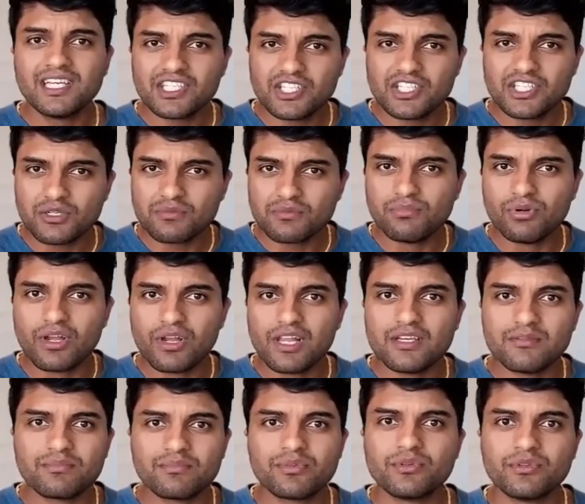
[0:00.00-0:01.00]
you know,
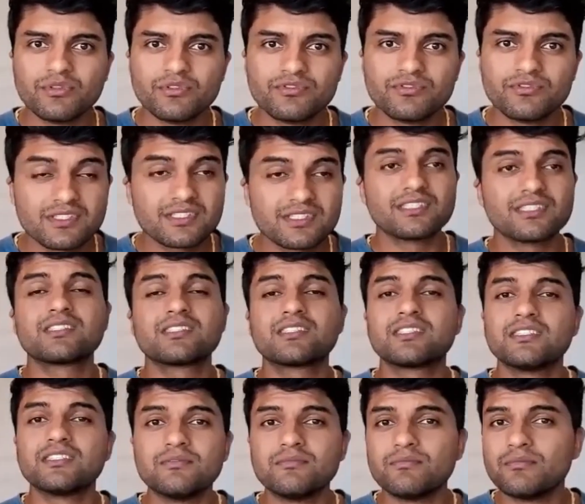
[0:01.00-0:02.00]
bulletproof
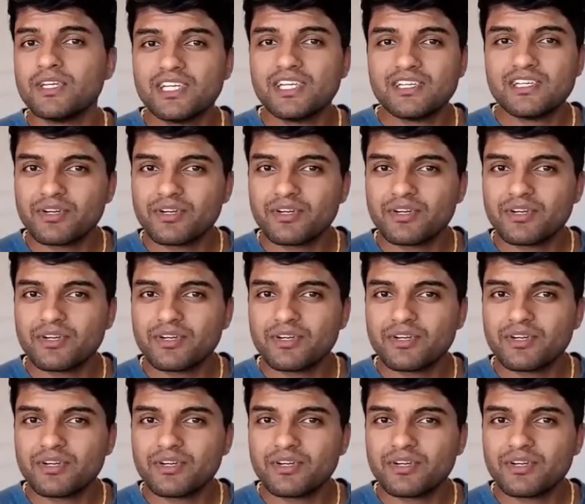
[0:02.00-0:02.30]
system